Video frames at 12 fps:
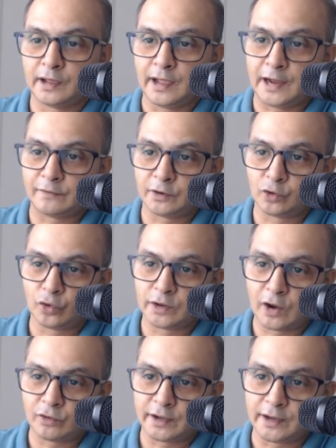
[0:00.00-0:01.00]
And it will go
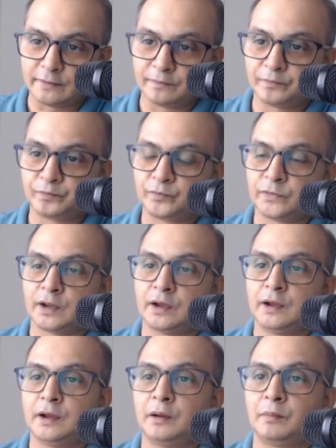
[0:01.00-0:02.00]
down again.
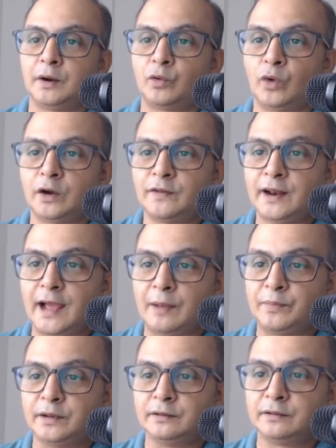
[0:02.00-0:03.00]
But what will
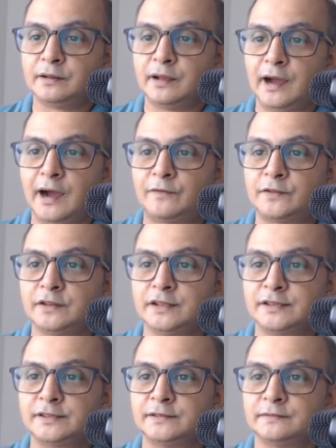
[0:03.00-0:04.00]
happen after
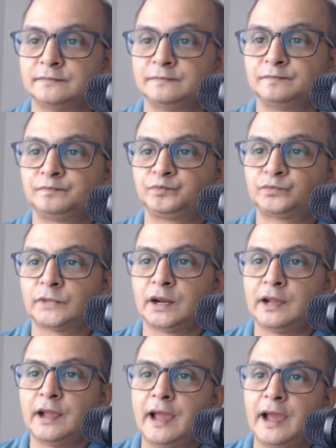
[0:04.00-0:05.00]
this?
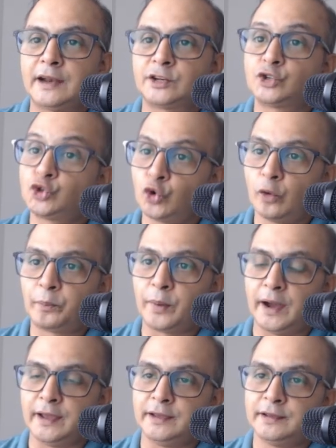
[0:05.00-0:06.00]
At 2
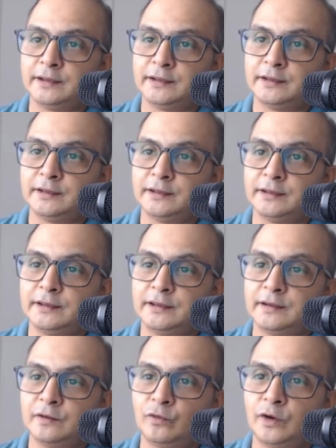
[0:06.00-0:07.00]
pi,
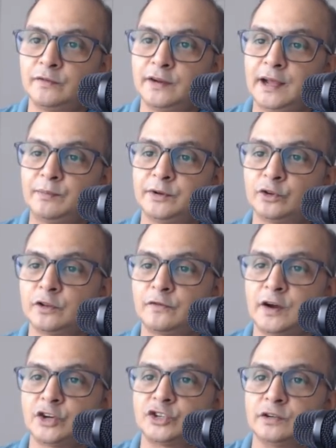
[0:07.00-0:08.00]
what will happen to the
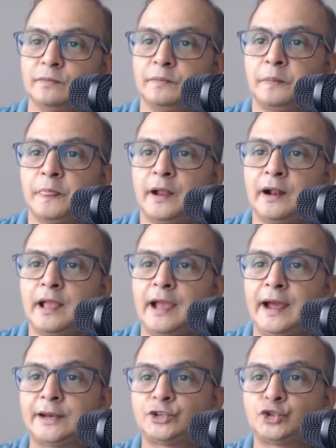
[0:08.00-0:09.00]
function?
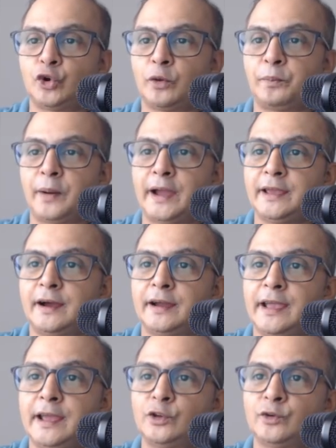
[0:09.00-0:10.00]
At 2 pi,
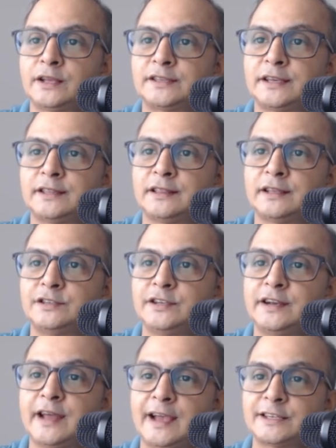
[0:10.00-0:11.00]
again you can see that the g
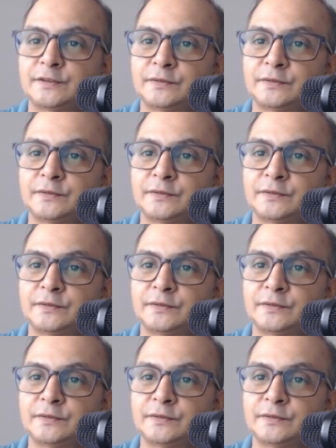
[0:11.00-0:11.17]
dash